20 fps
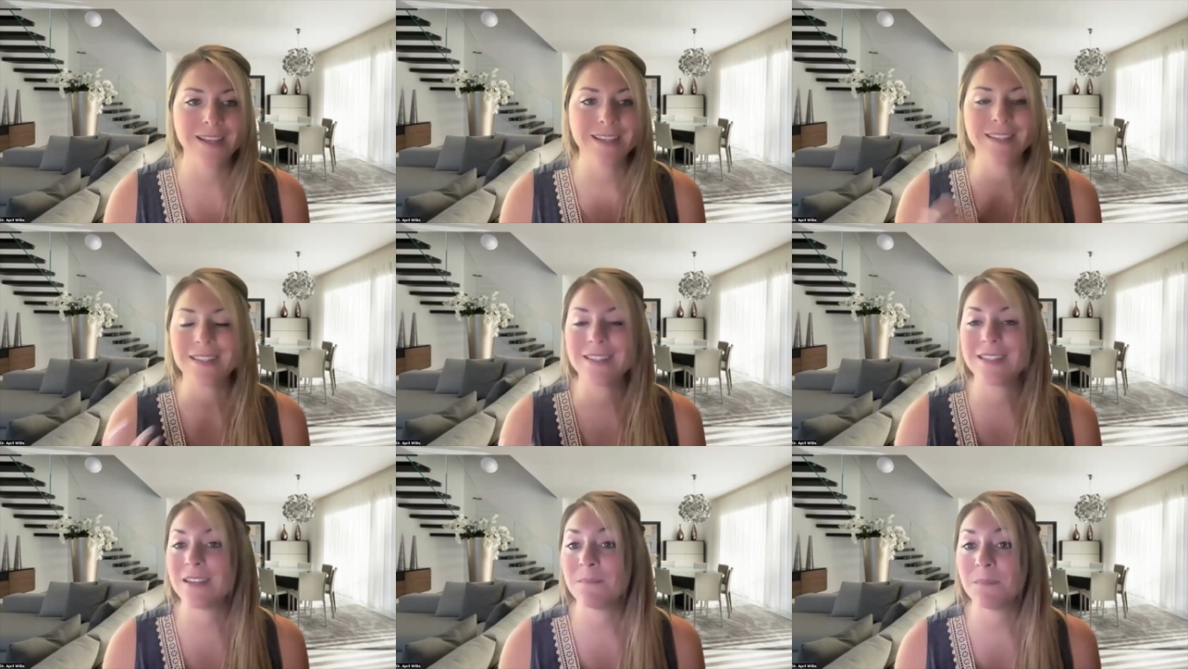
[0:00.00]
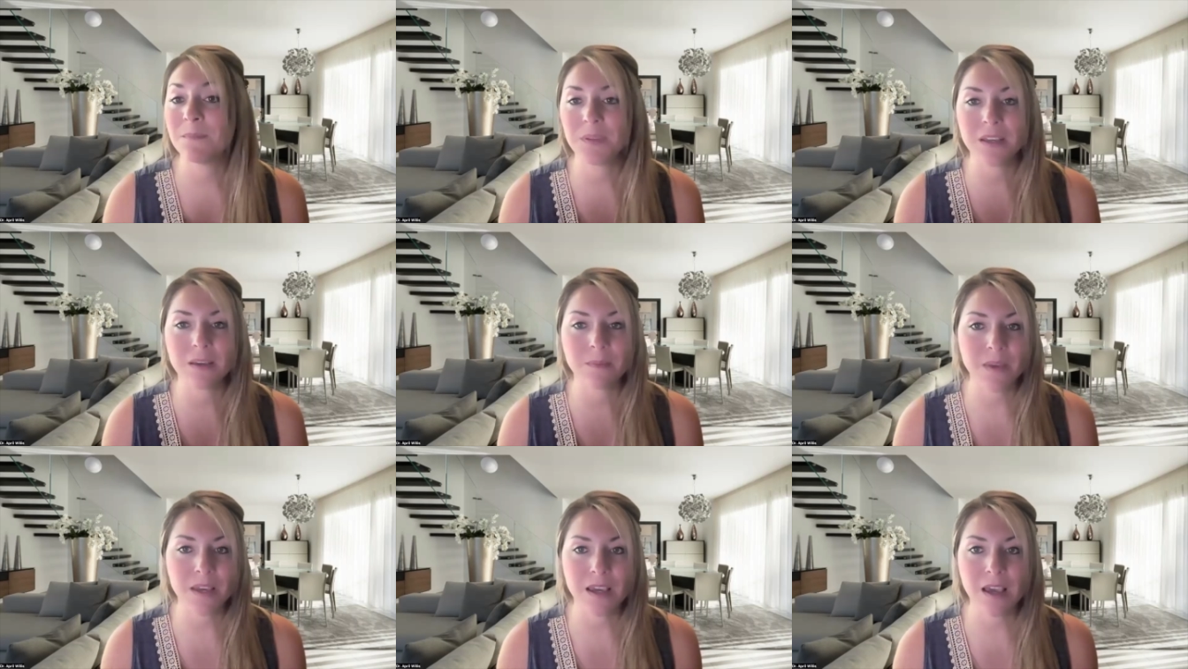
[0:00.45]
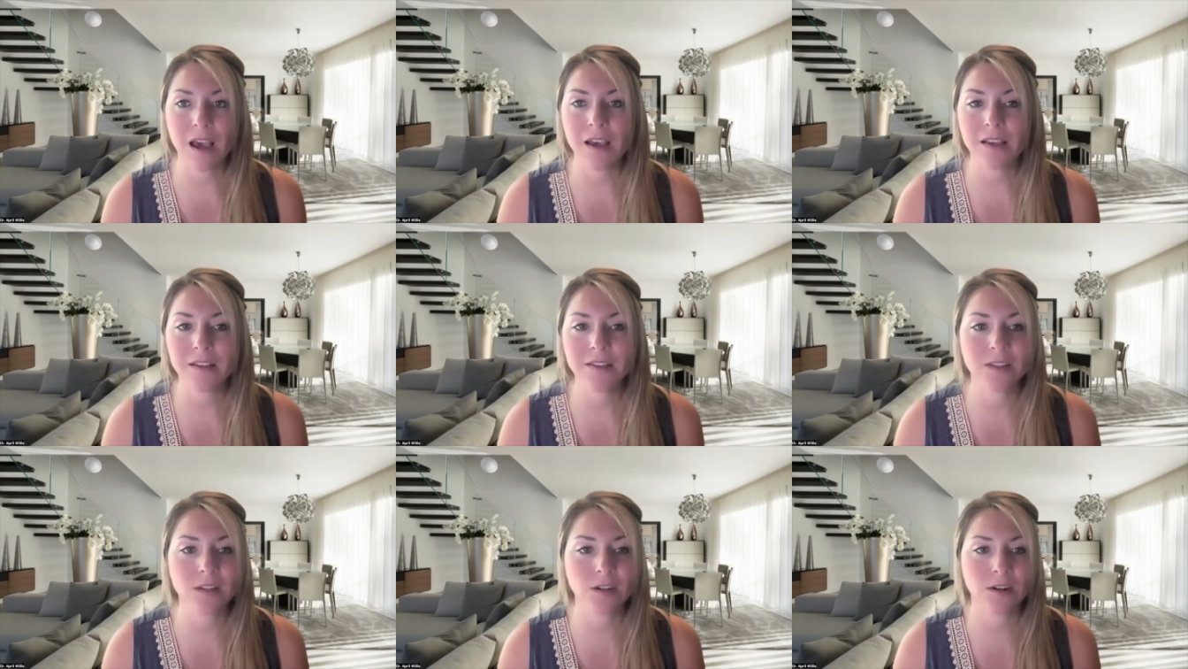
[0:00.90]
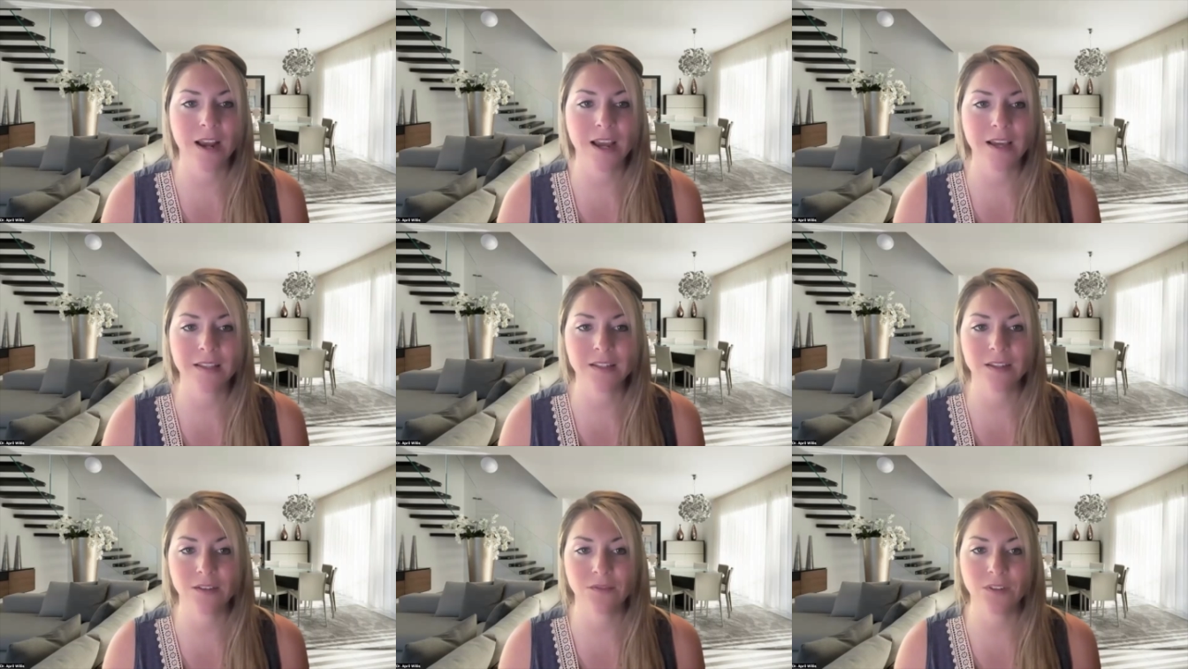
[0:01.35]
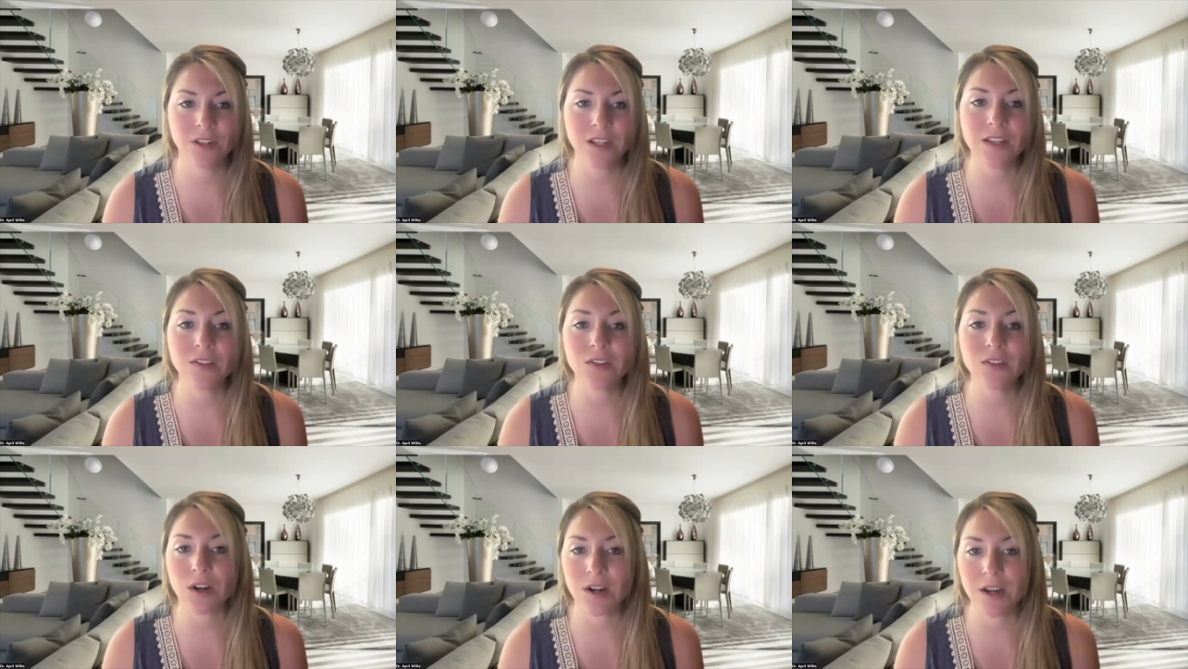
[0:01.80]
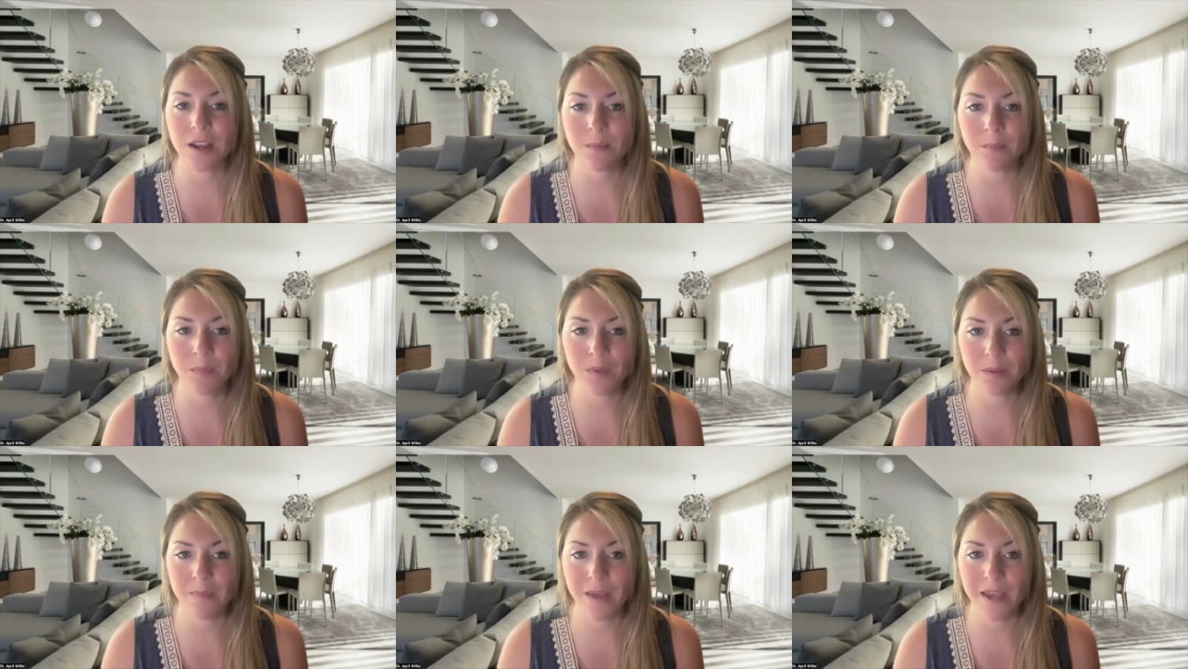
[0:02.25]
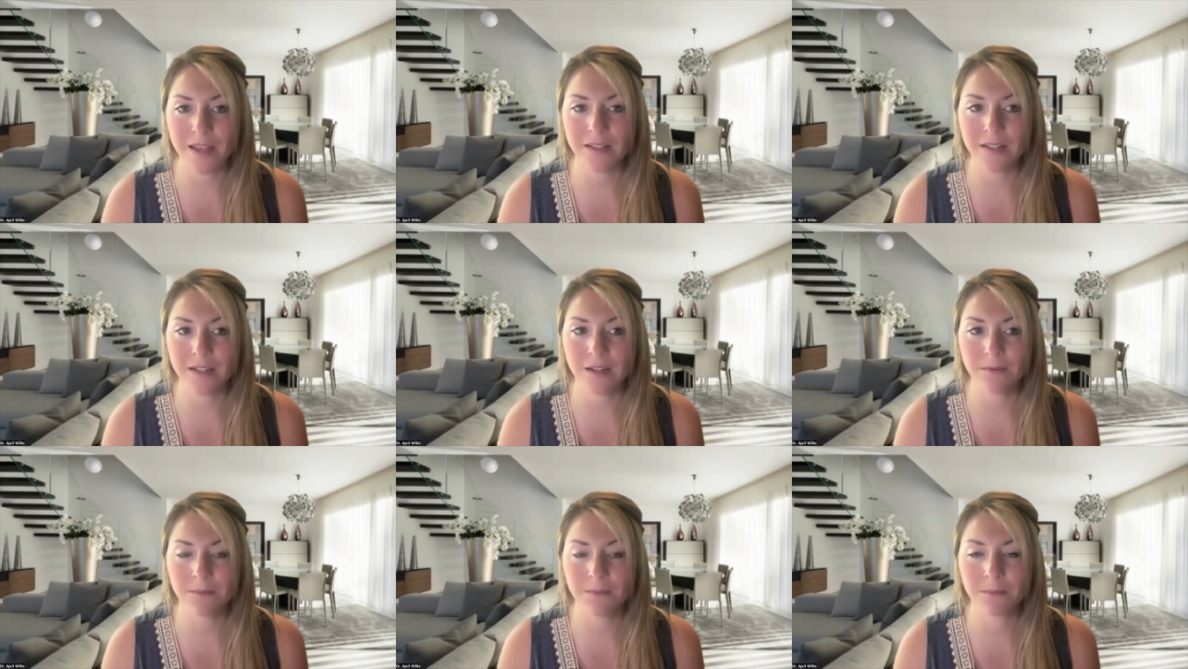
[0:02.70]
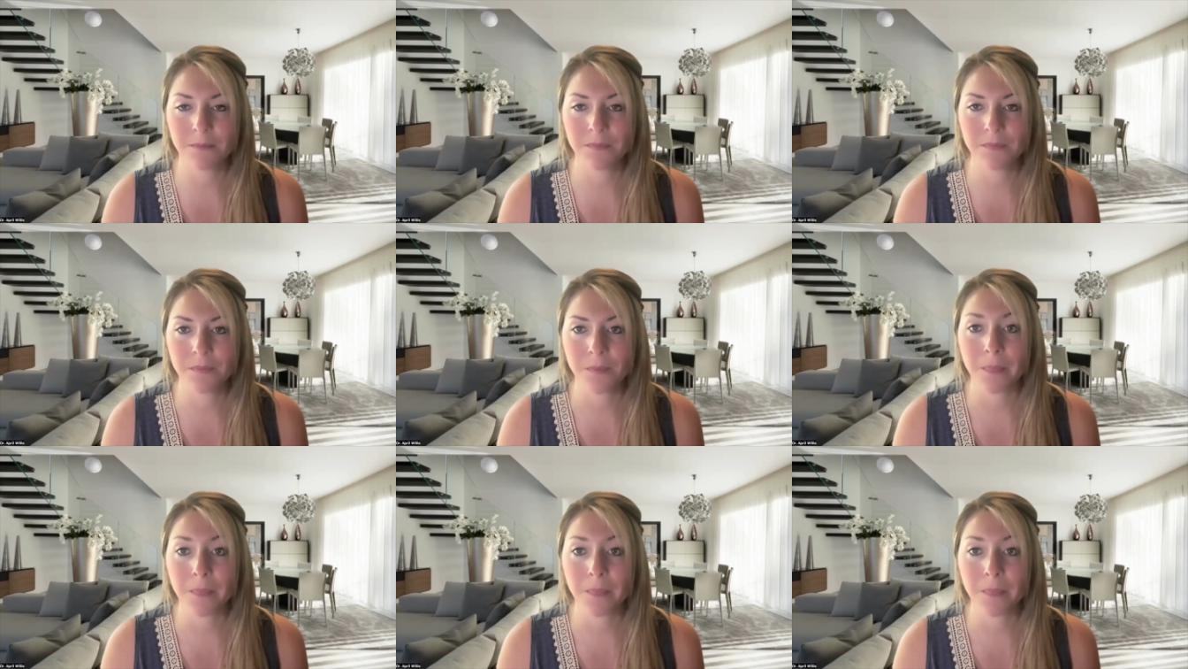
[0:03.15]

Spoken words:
simply because their activities are implemented.